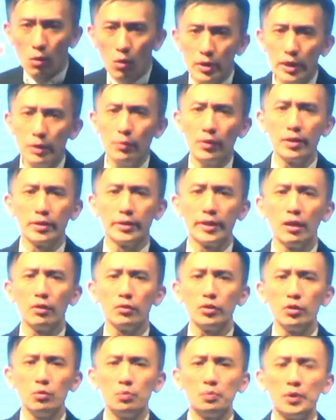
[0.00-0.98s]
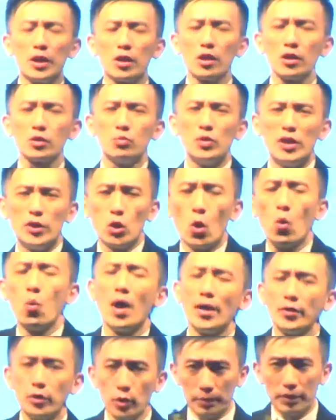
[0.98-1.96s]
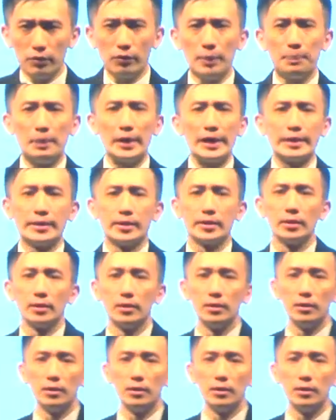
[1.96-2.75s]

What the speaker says: only want to tell you, because we don't want to be replaced.